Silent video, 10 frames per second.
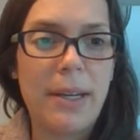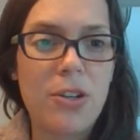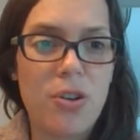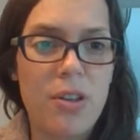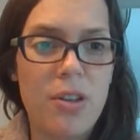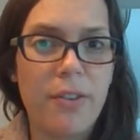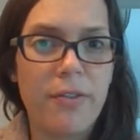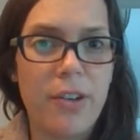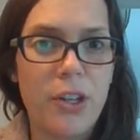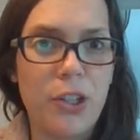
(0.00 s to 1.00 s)
make sure that your
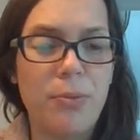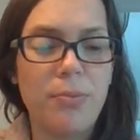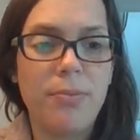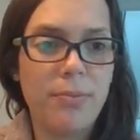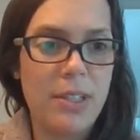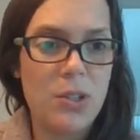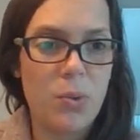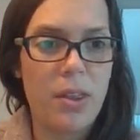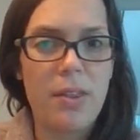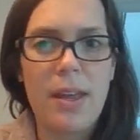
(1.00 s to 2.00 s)
volume is
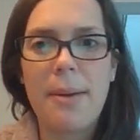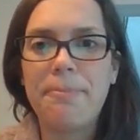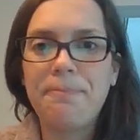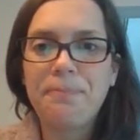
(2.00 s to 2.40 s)
within that.